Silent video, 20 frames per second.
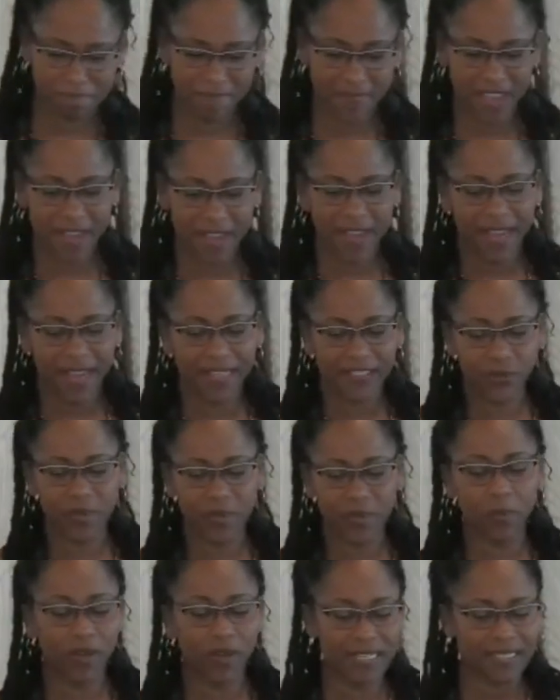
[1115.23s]
So we
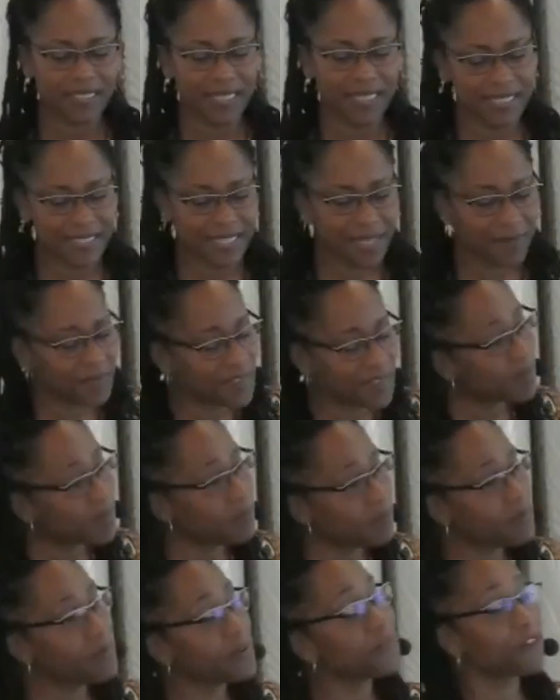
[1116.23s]
want to say something, but we're
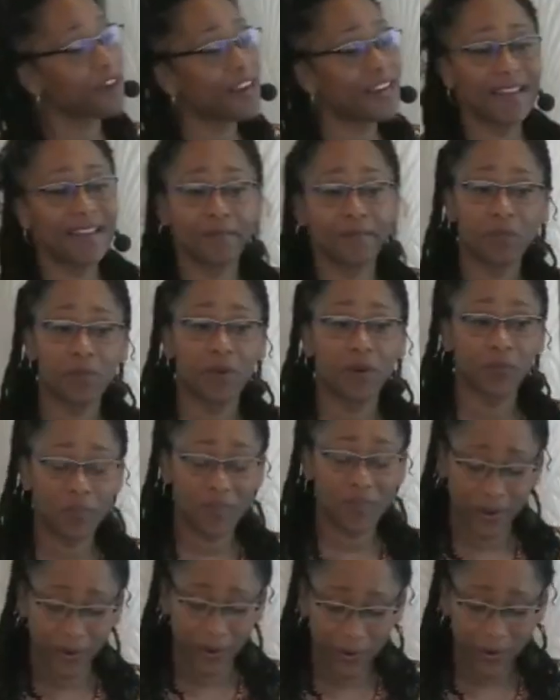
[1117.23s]
afraid that we won't be
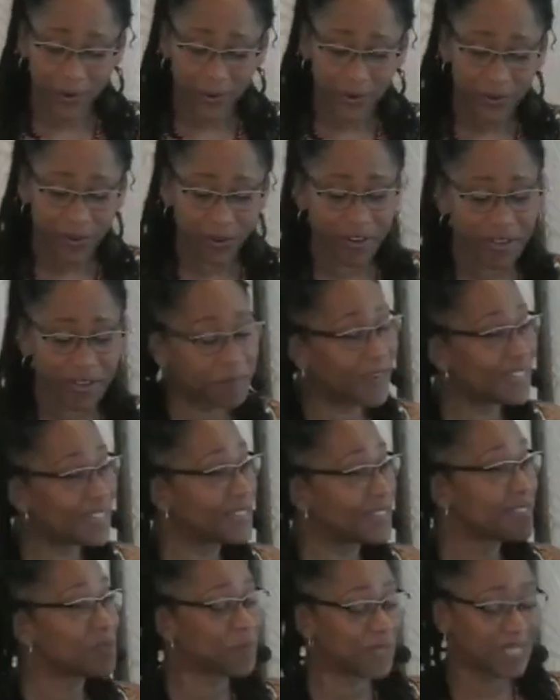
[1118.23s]
heard or it might
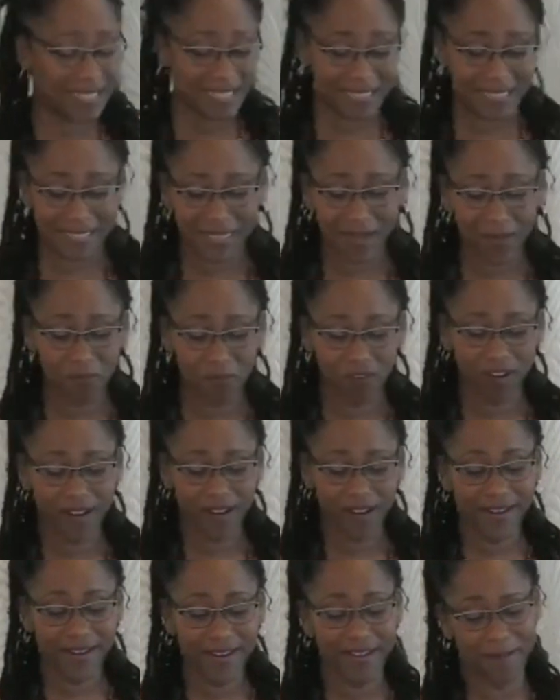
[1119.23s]
displease someone.